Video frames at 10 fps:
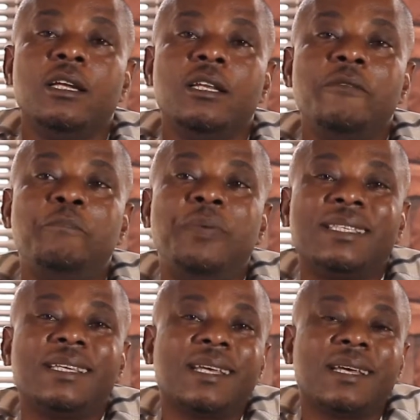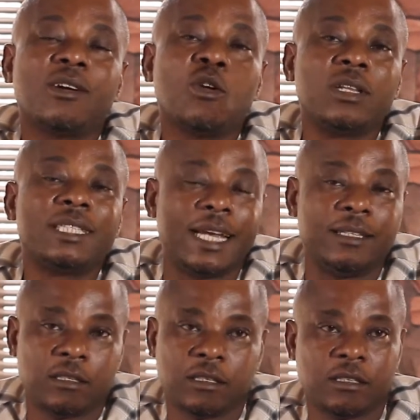the basic
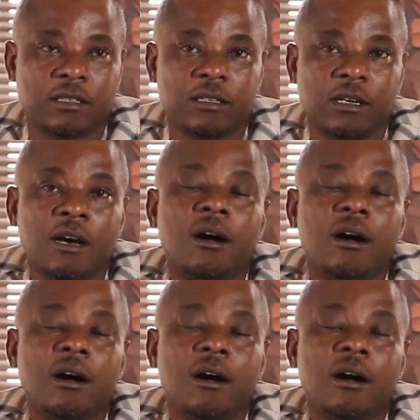contents